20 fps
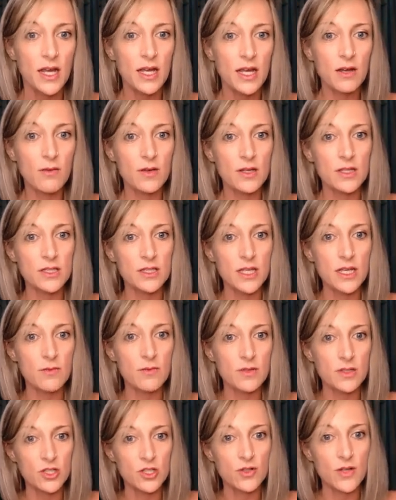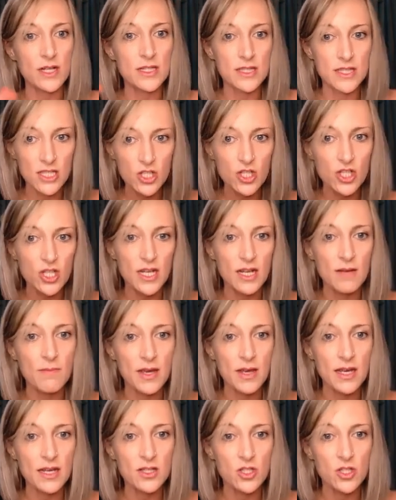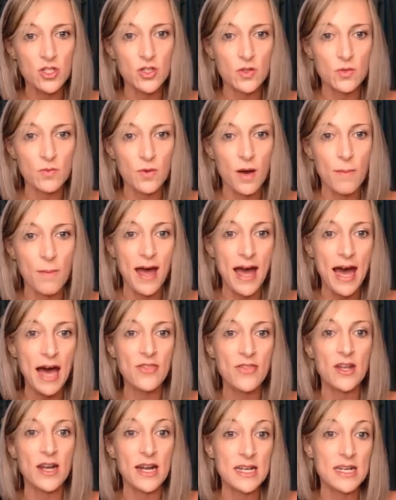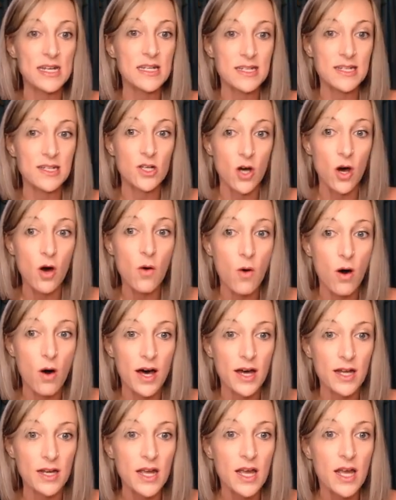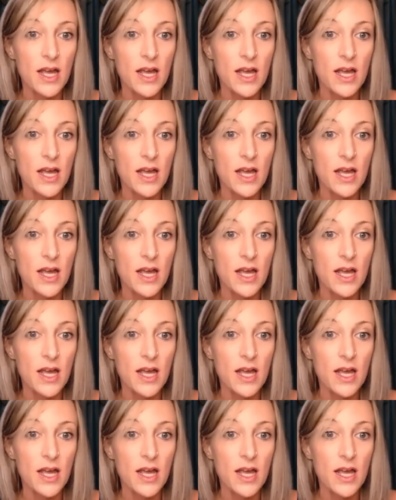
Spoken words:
It was transitioning me into a path that I needed to go on.